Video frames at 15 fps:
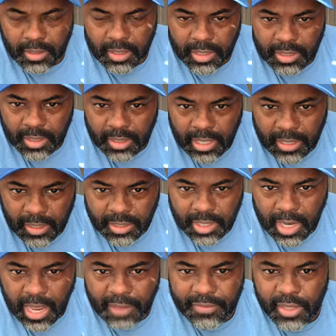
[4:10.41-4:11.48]
Good to good to
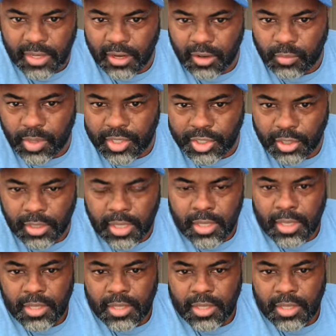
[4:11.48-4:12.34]
have you in here, Richard.